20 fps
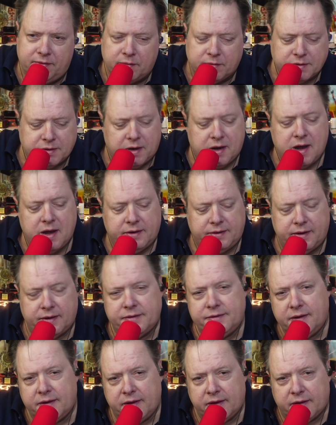if there was a
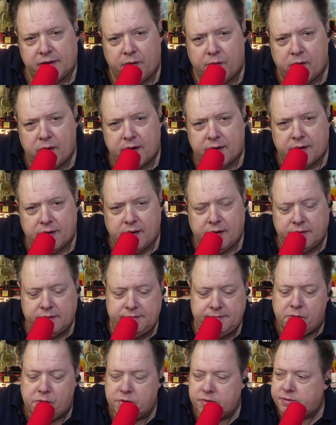contest. I think they won it all.
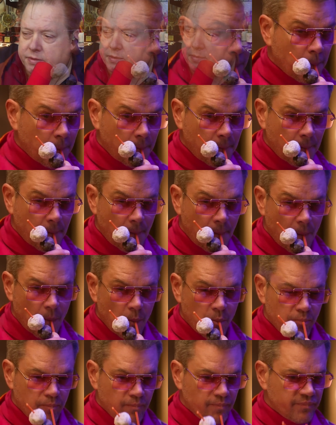Of course, it's Matt
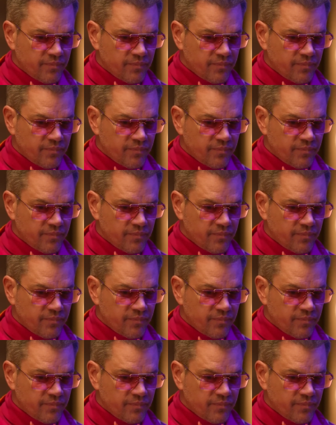Damon,